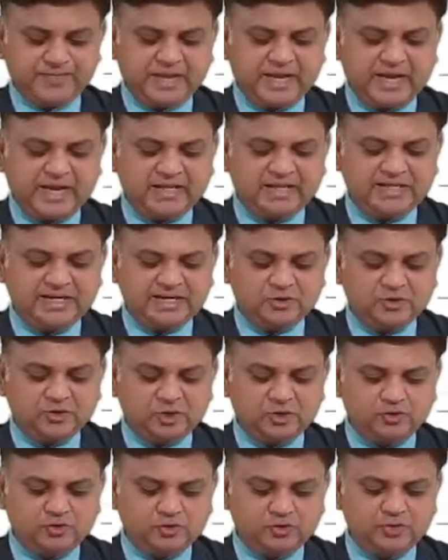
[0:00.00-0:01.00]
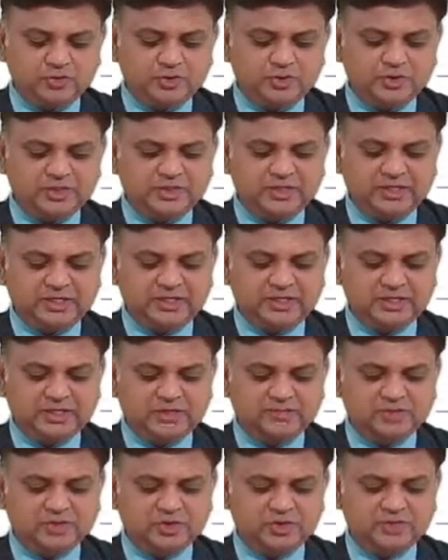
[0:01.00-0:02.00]
and that contributes in
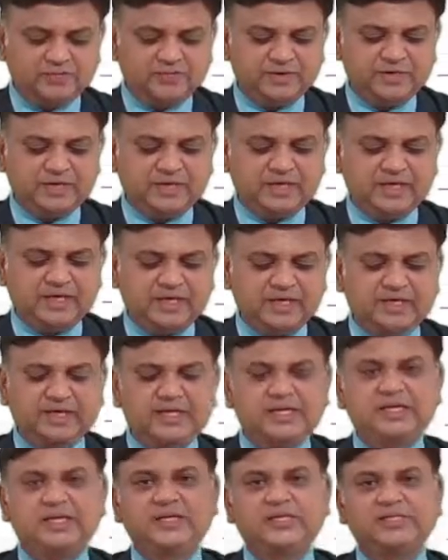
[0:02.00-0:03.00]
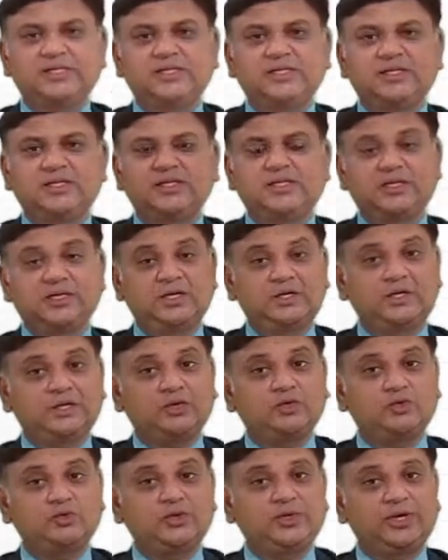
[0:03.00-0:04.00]
terms of increase in the return
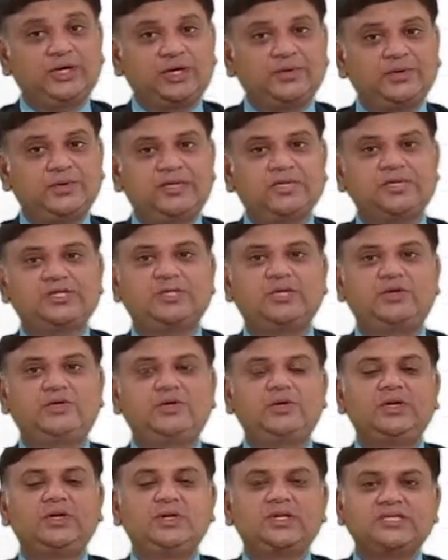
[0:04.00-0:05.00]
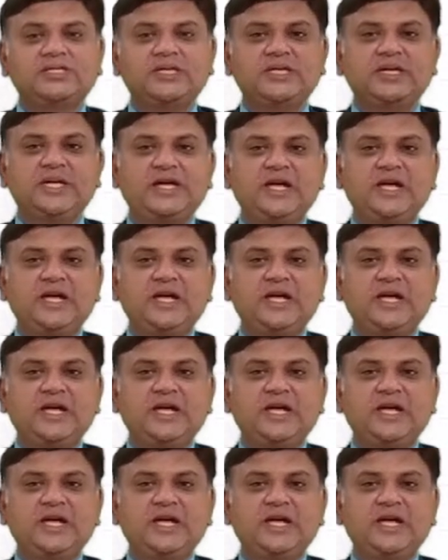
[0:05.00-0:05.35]
to equity shareholders,